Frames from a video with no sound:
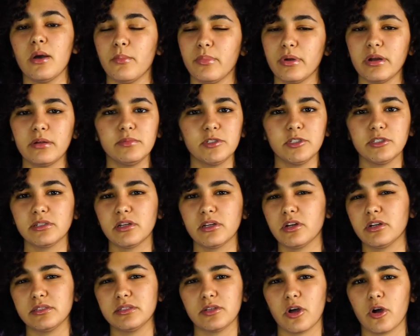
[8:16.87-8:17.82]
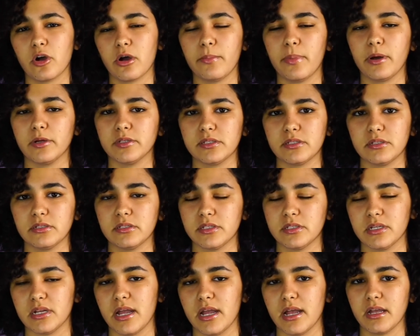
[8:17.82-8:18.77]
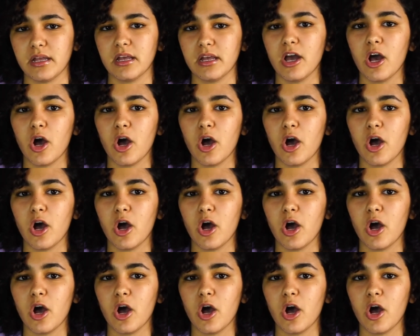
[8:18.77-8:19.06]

but I'm just gonna talk about two today.